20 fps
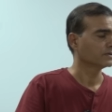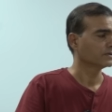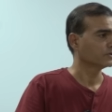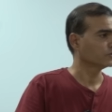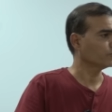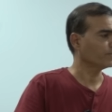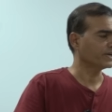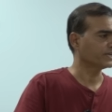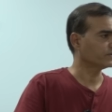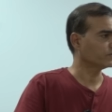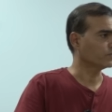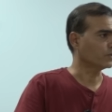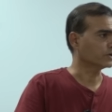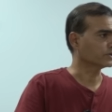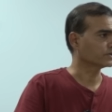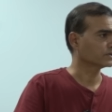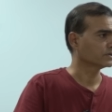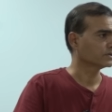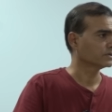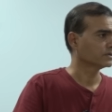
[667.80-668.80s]
no matter
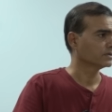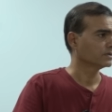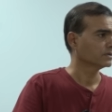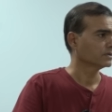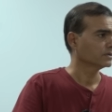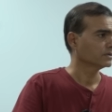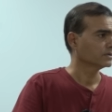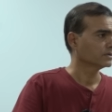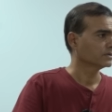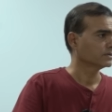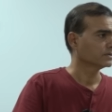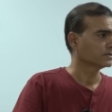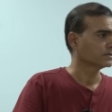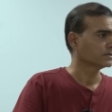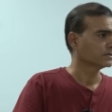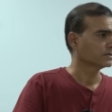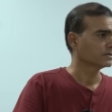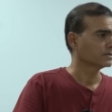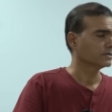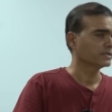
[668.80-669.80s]
what,
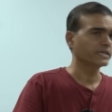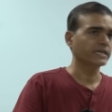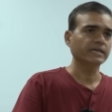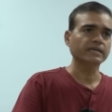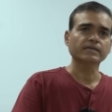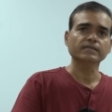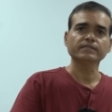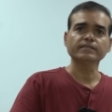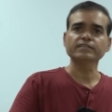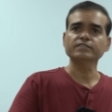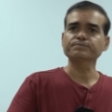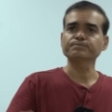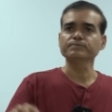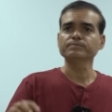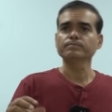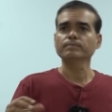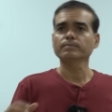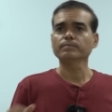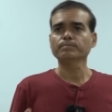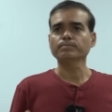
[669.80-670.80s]
they, these
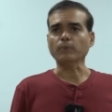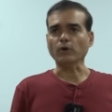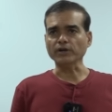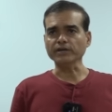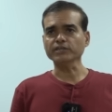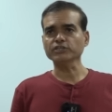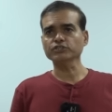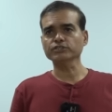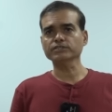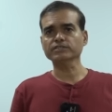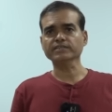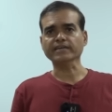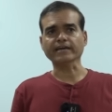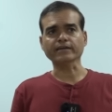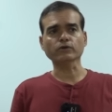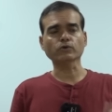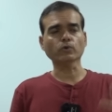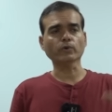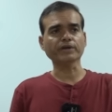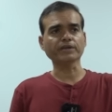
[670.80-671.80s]
politicians
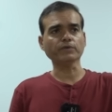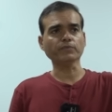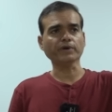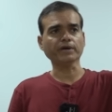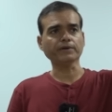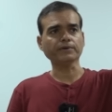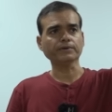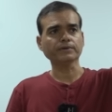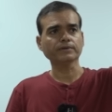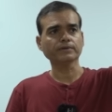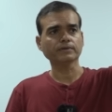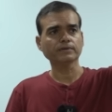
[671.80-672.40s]
can go anywhere.